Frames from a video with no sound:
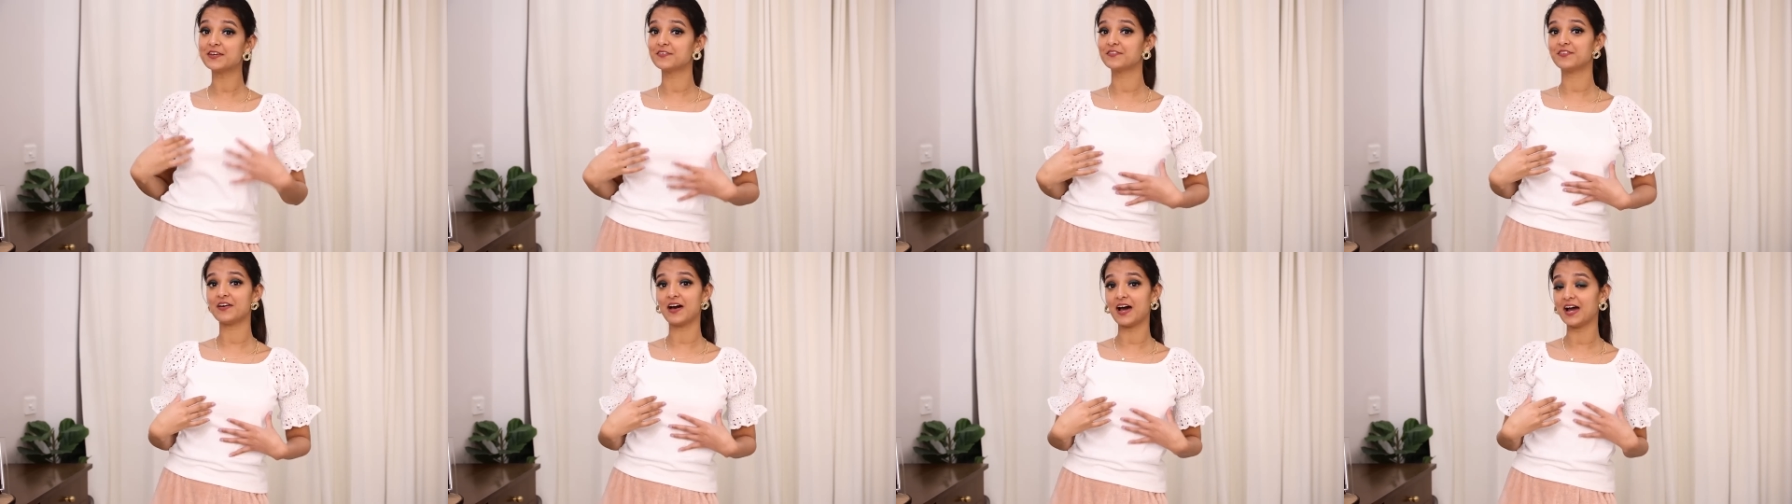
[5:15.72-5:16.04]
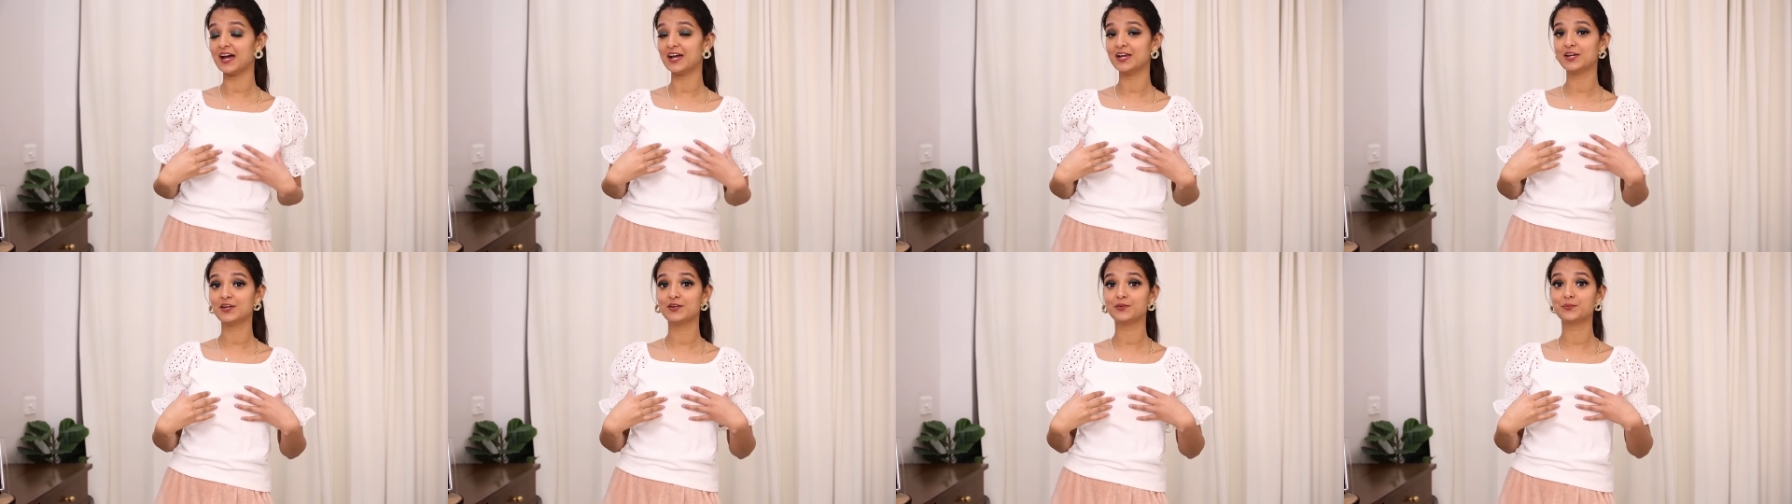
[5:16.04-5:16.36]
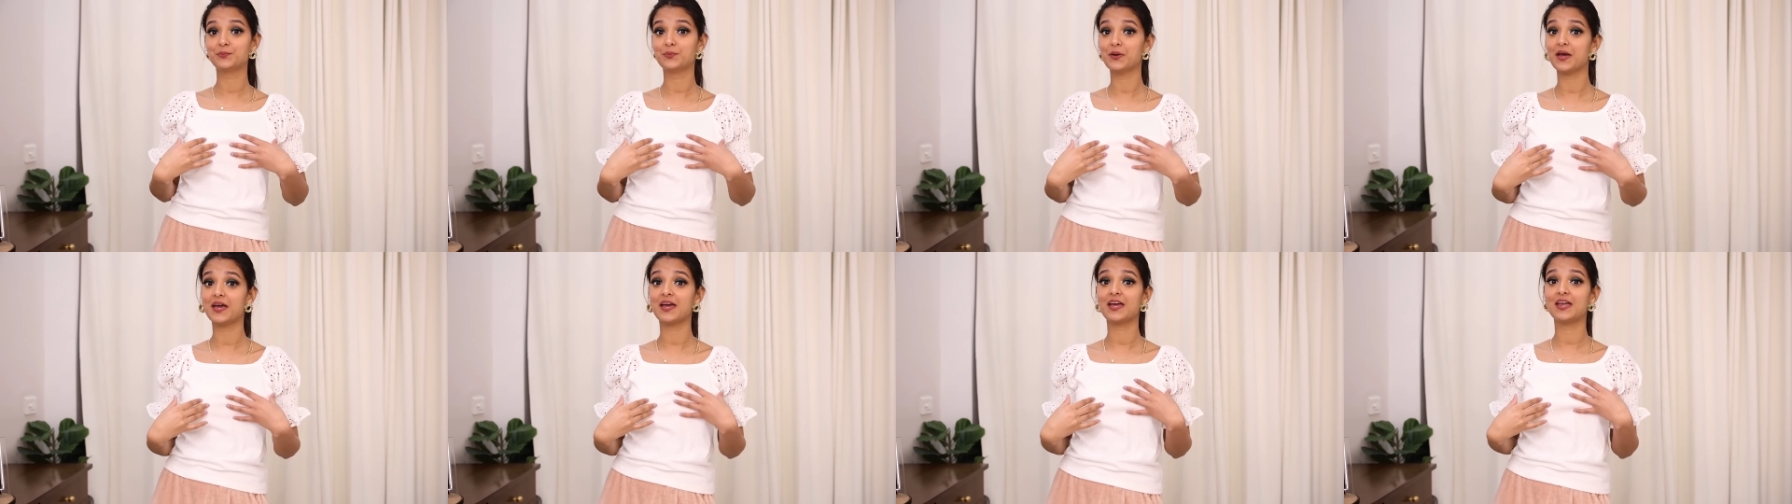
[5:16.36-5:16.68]
if
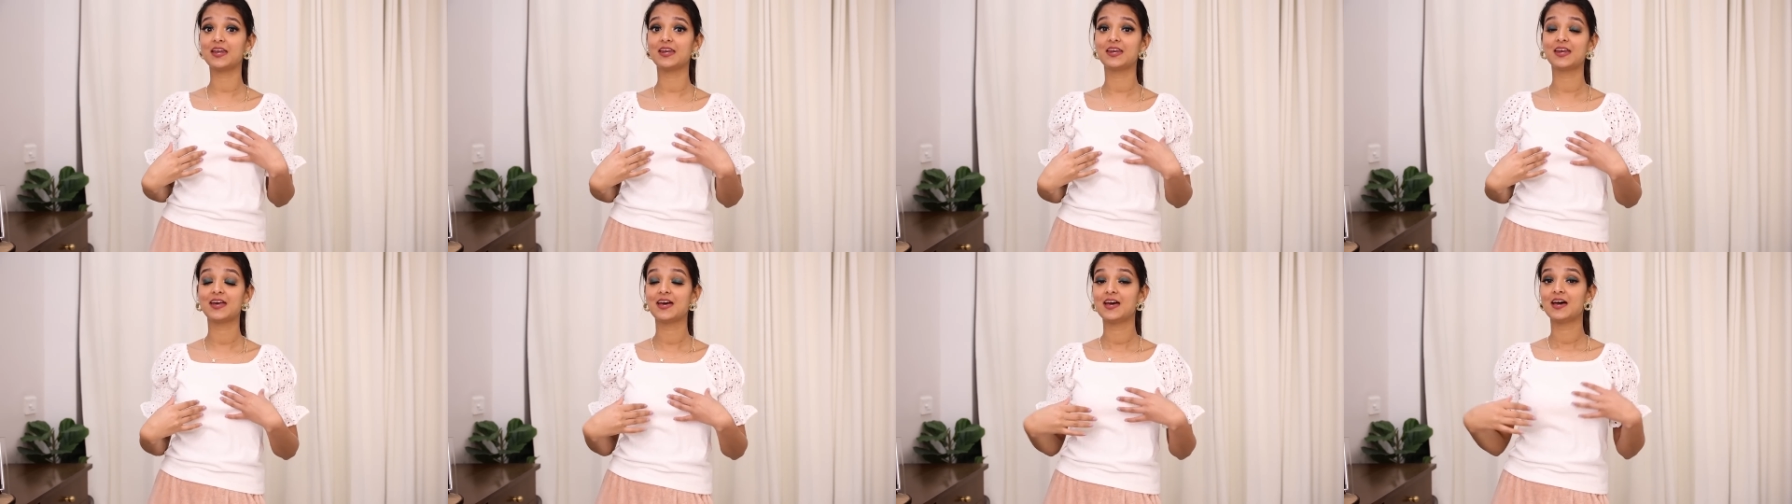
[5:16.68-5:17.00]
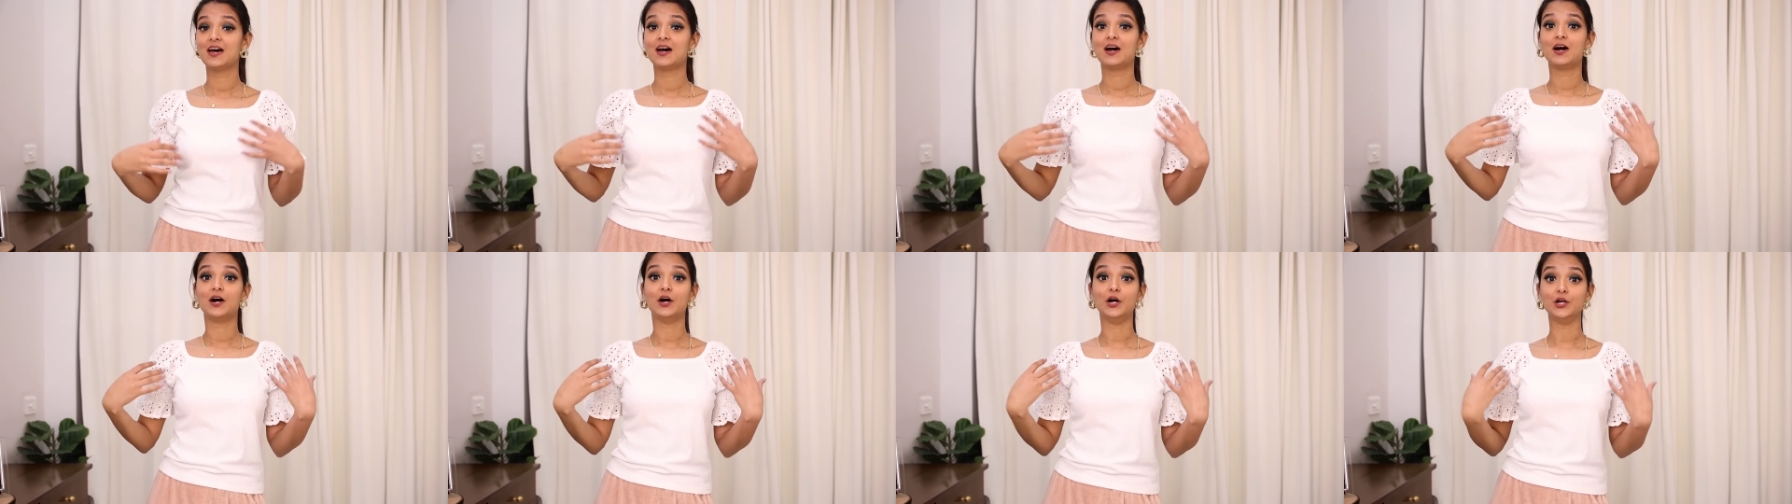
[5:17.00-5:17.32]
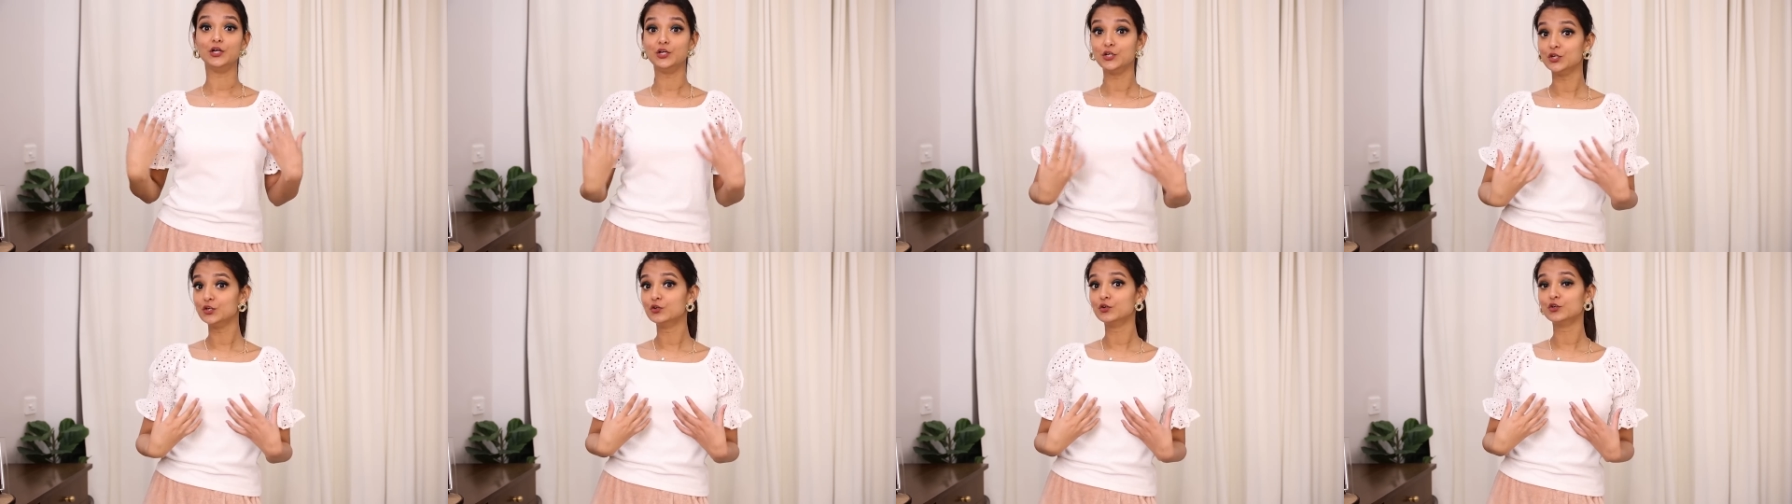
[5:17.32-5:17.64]
I wear
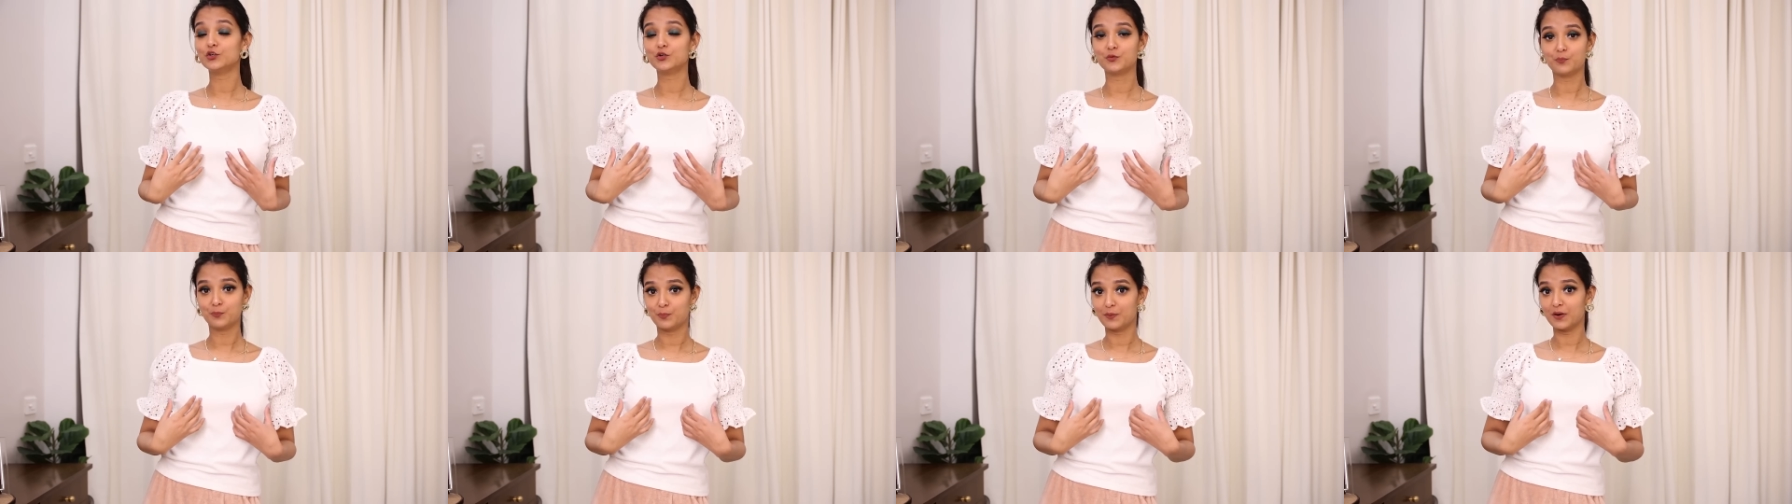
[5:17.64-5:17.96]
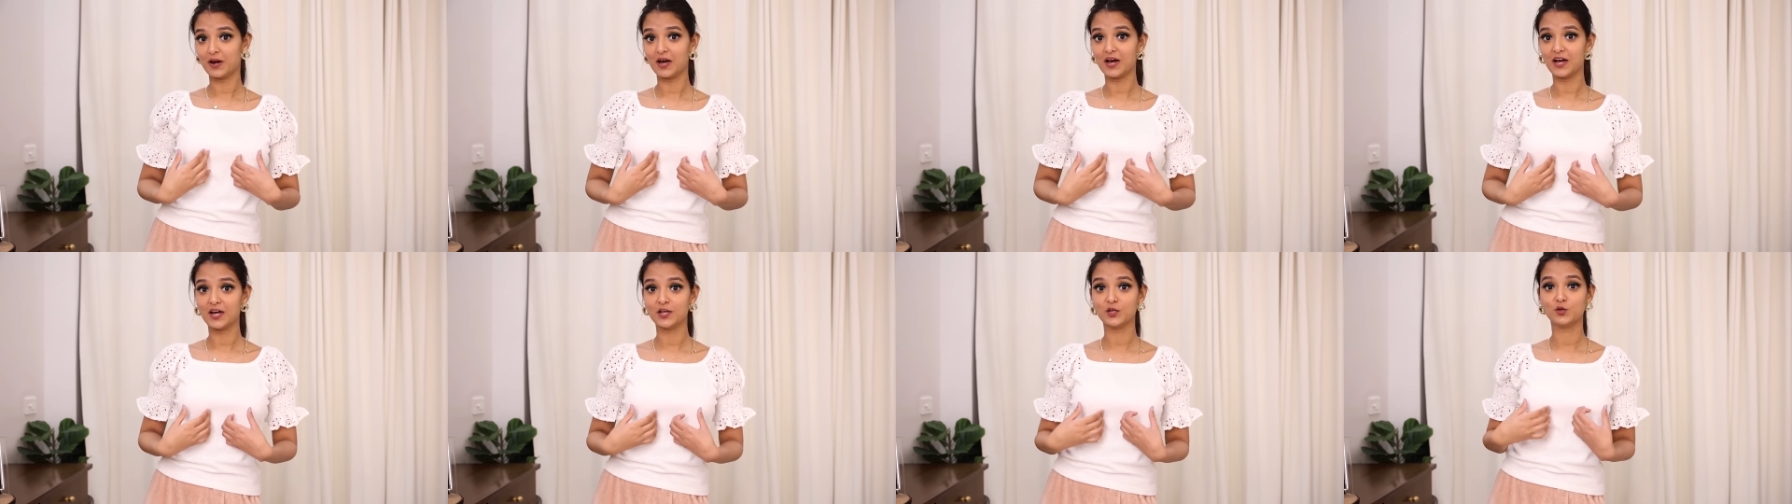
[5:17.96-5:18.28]
a nude bra,